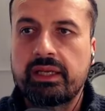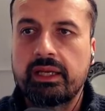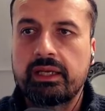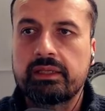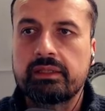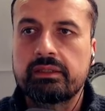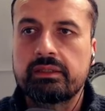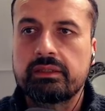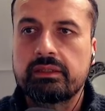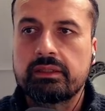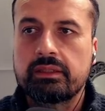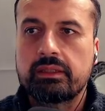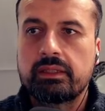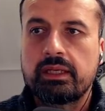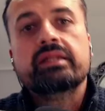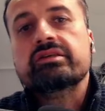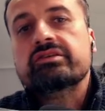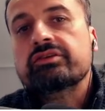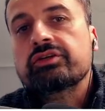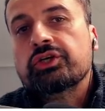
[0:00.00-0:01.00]
again,
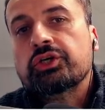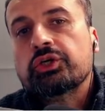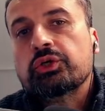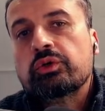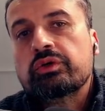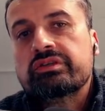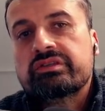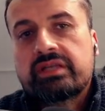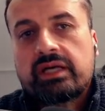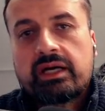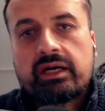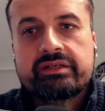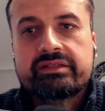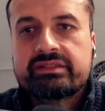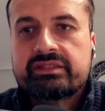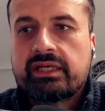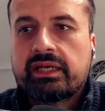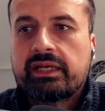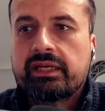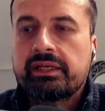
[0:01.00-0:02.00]
and this ensures that I
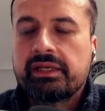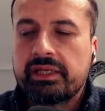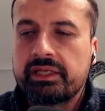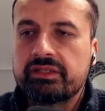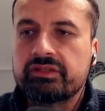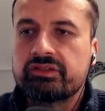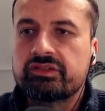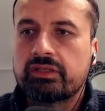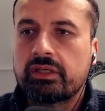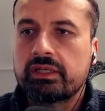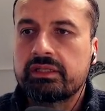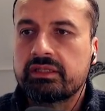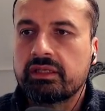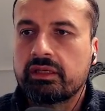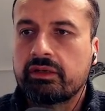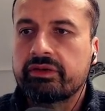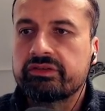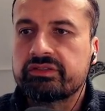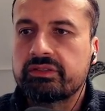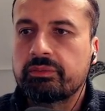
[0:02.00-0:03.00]
stay inside
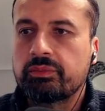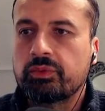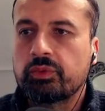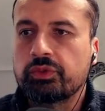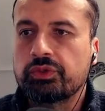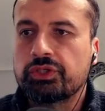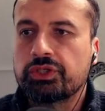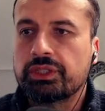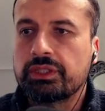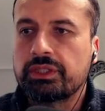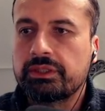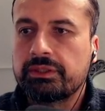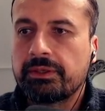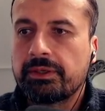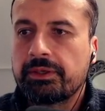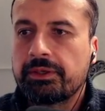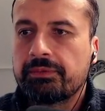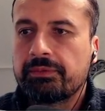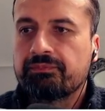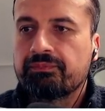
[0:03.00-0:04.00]
the custom launcher.